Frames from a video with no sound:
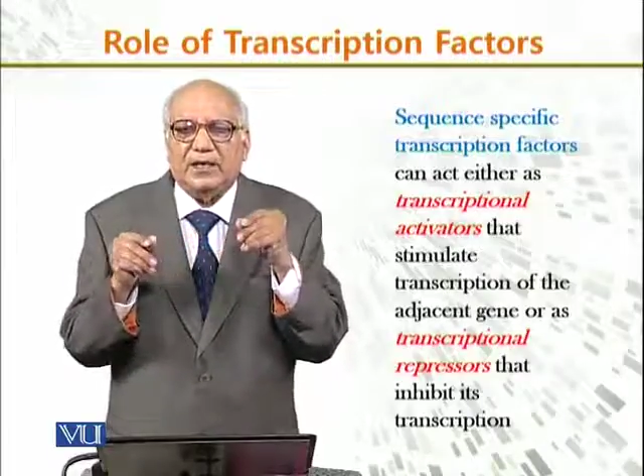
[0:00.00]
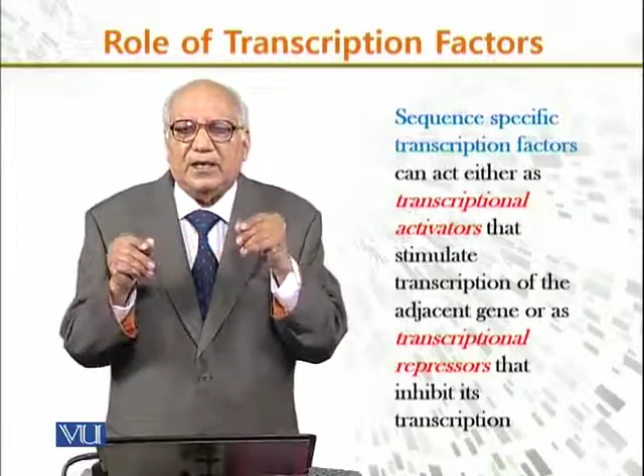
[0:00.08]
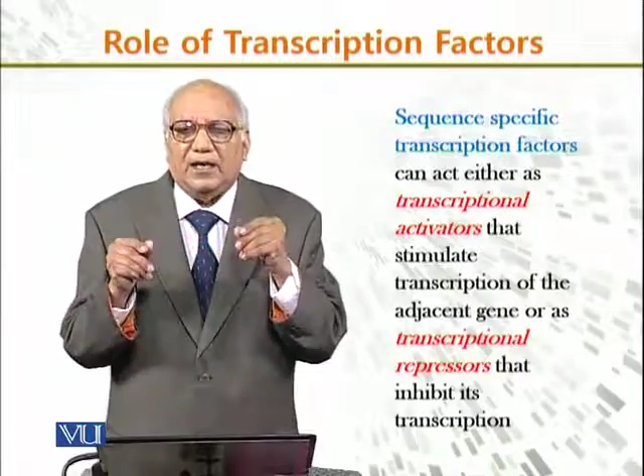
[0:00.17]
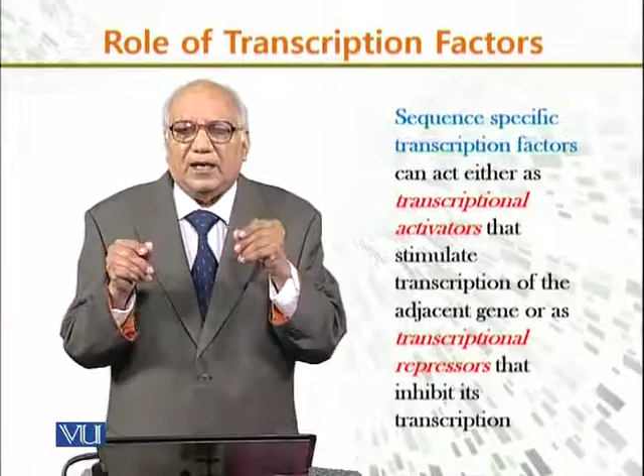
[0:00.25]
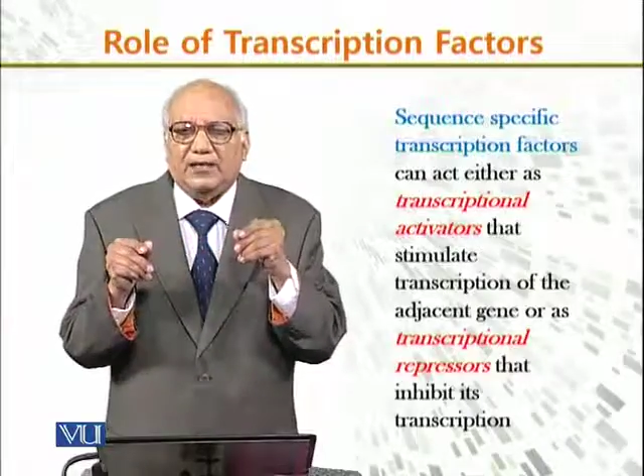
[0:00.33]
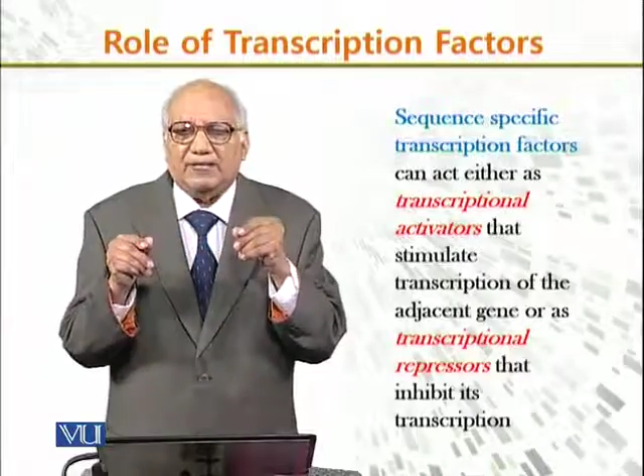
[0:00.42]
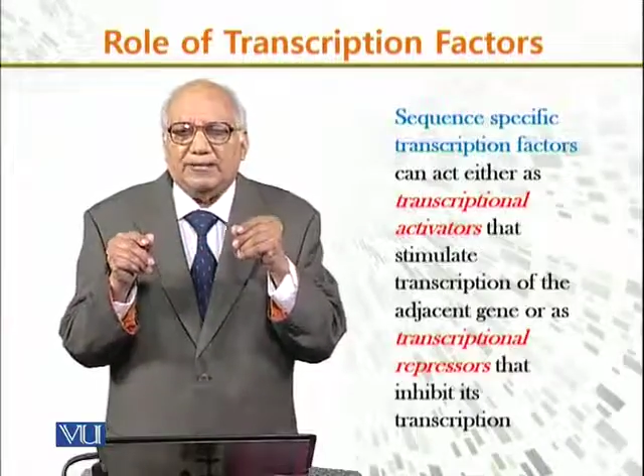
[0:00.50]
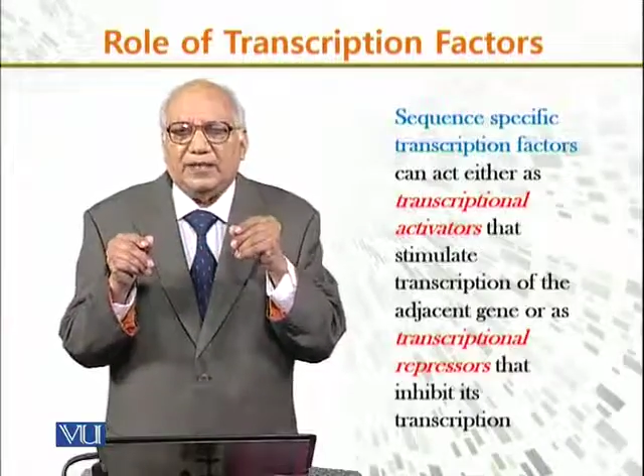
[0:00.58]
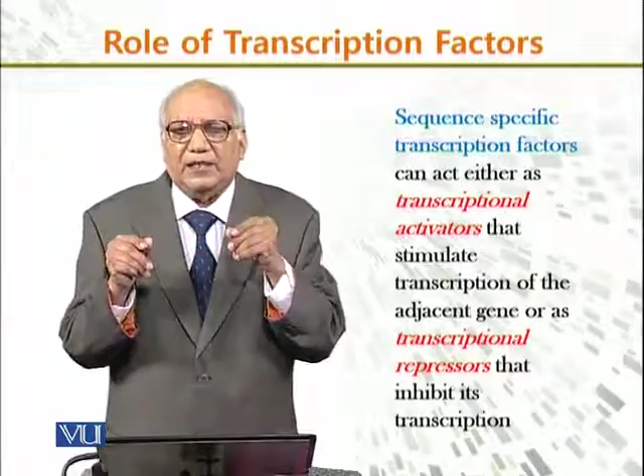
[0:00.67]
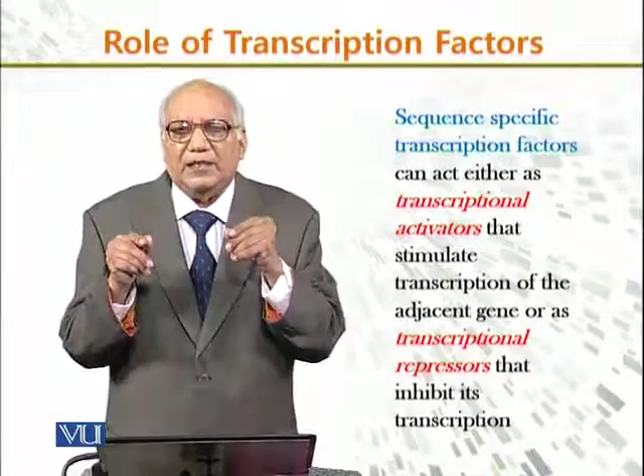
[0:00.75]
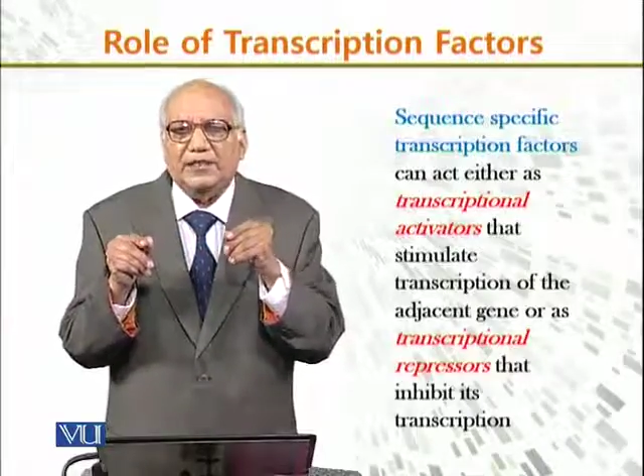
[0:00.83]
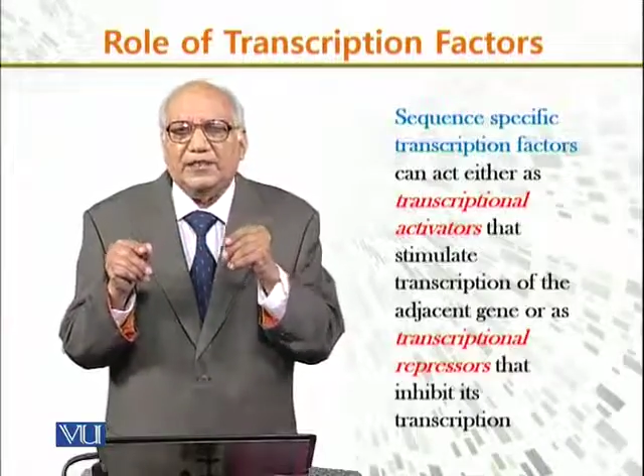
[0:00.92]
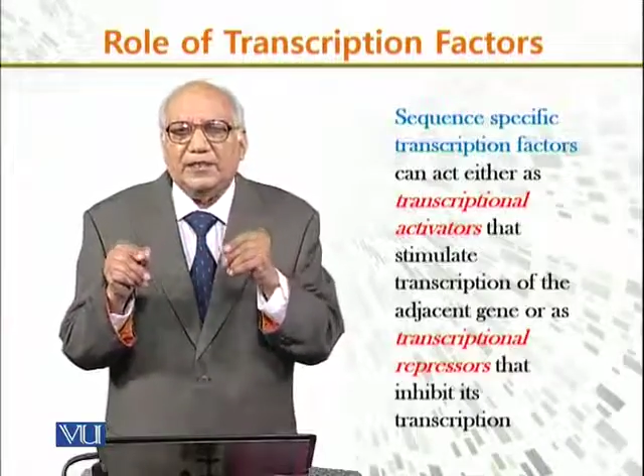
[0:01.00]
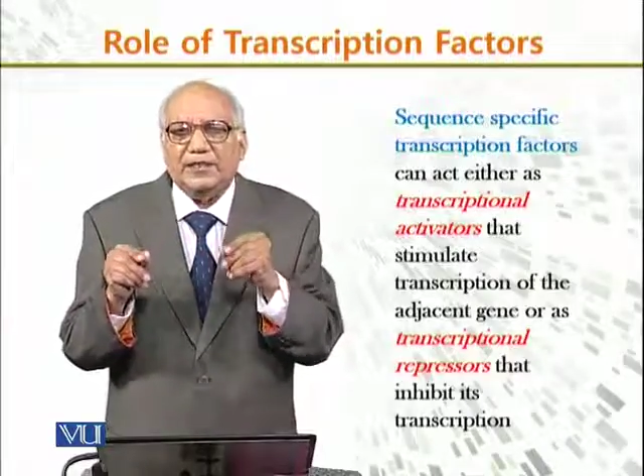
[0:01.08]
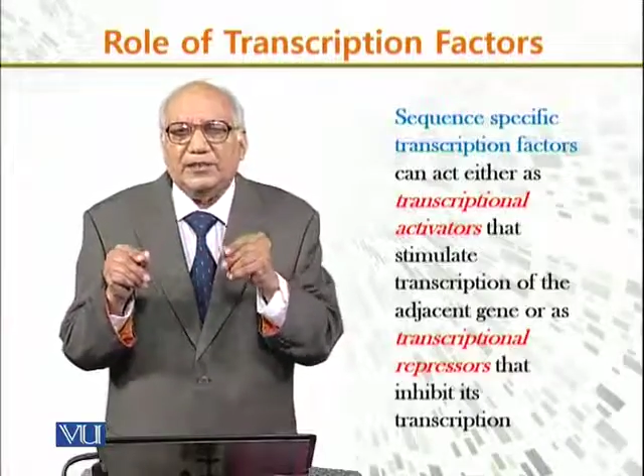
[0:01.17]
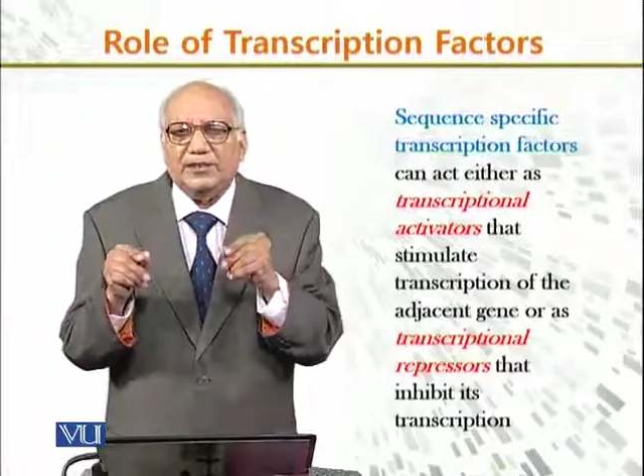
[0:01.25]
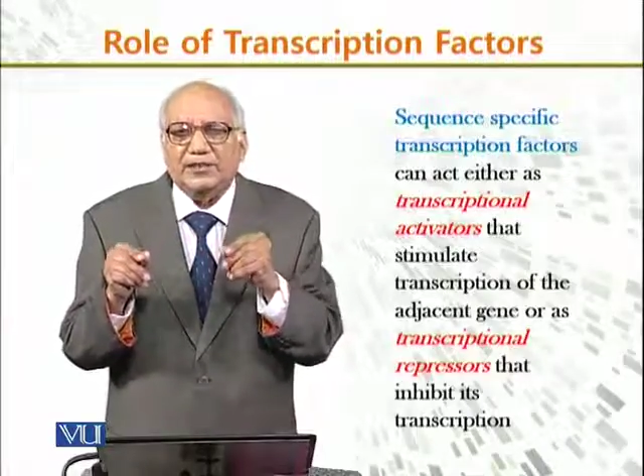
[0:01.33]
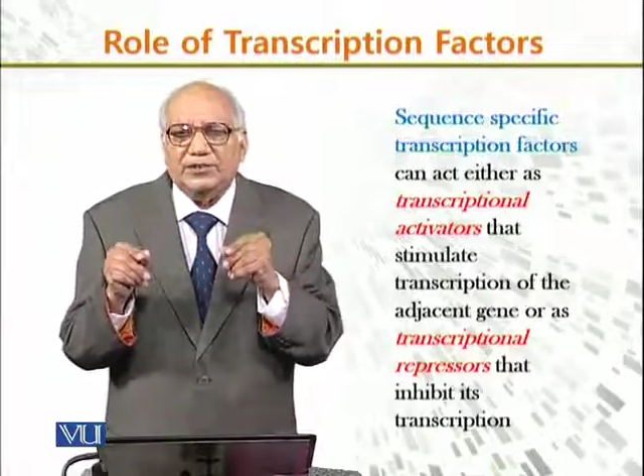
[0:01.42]
of the
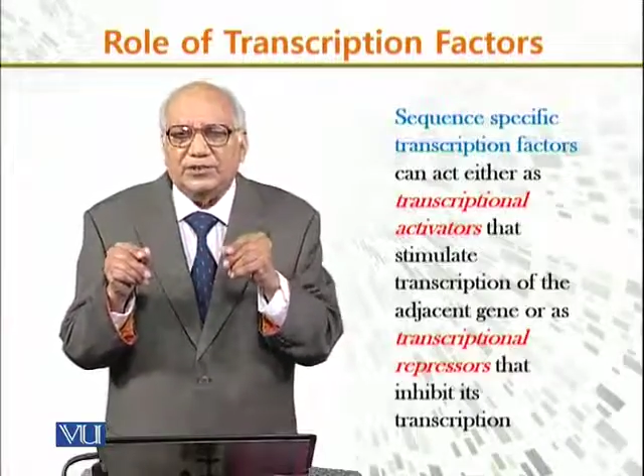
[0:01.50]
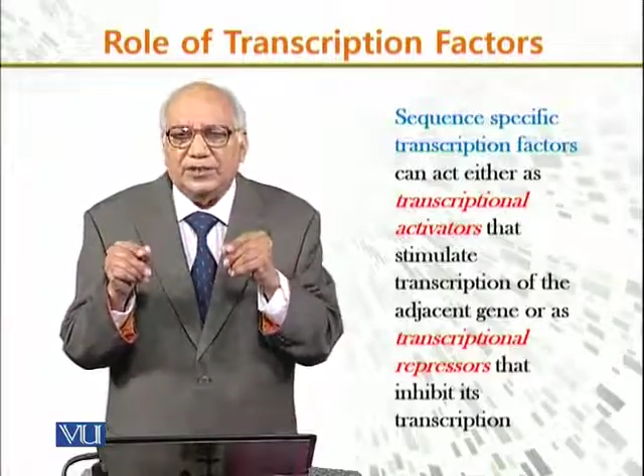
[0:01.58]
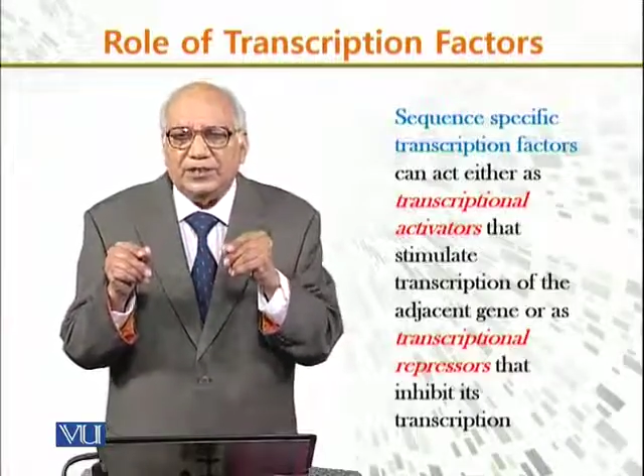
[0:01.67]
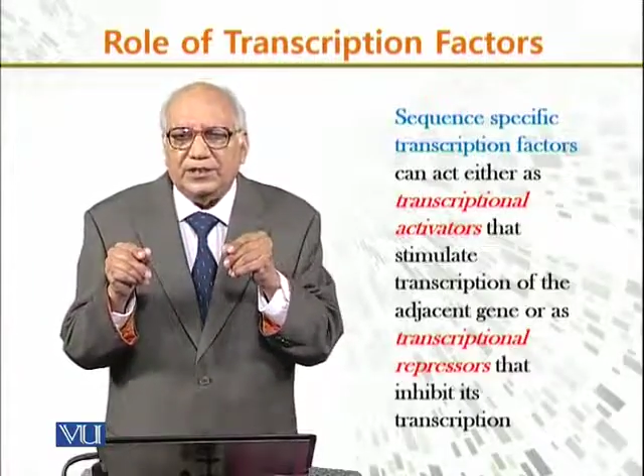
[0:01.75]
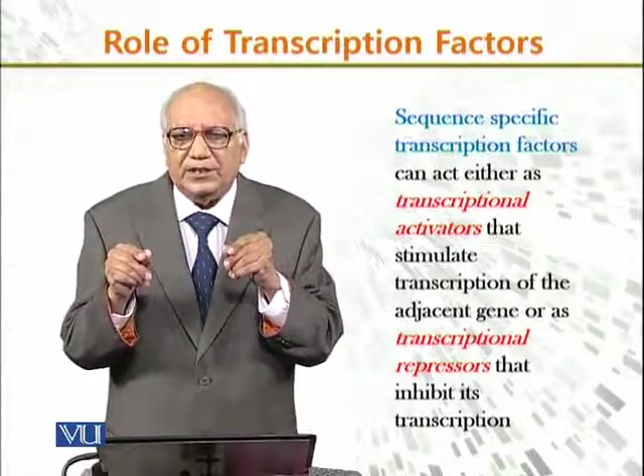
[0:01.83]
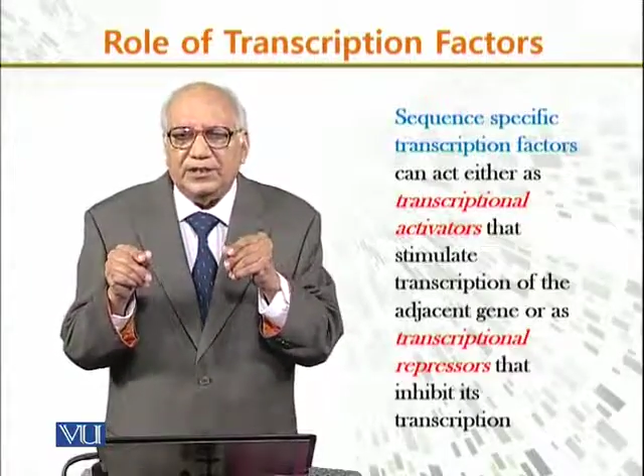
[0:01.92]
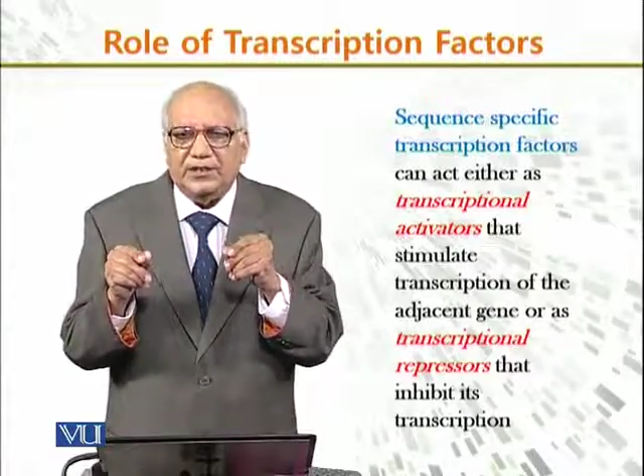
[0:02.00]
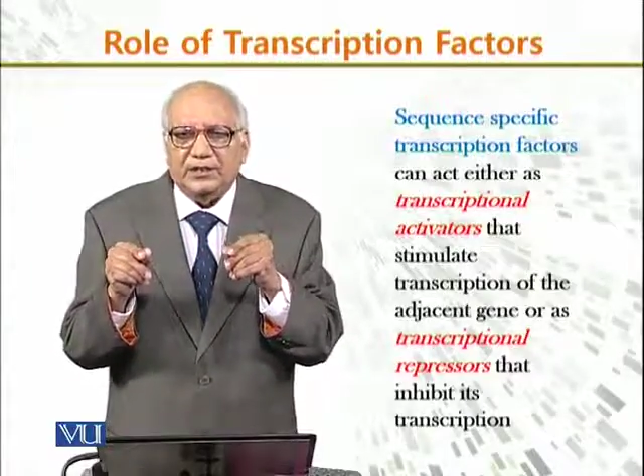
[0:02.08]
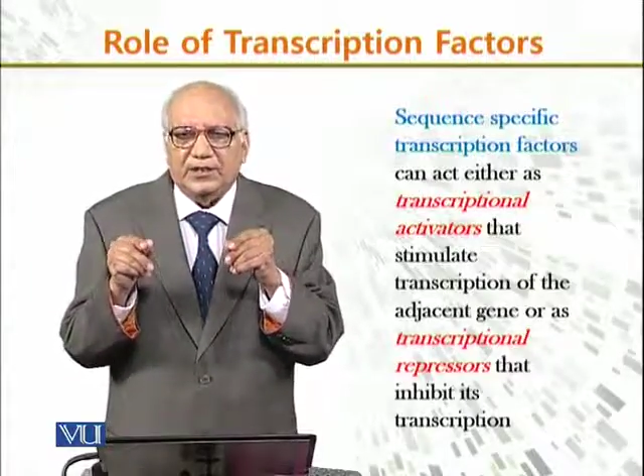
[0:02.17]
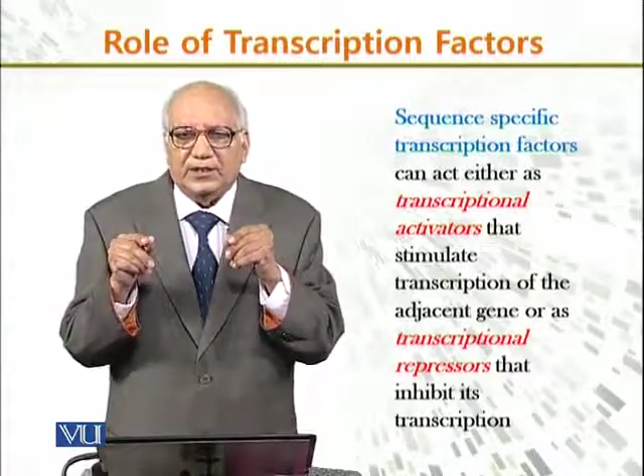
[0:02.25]
adjacent gene,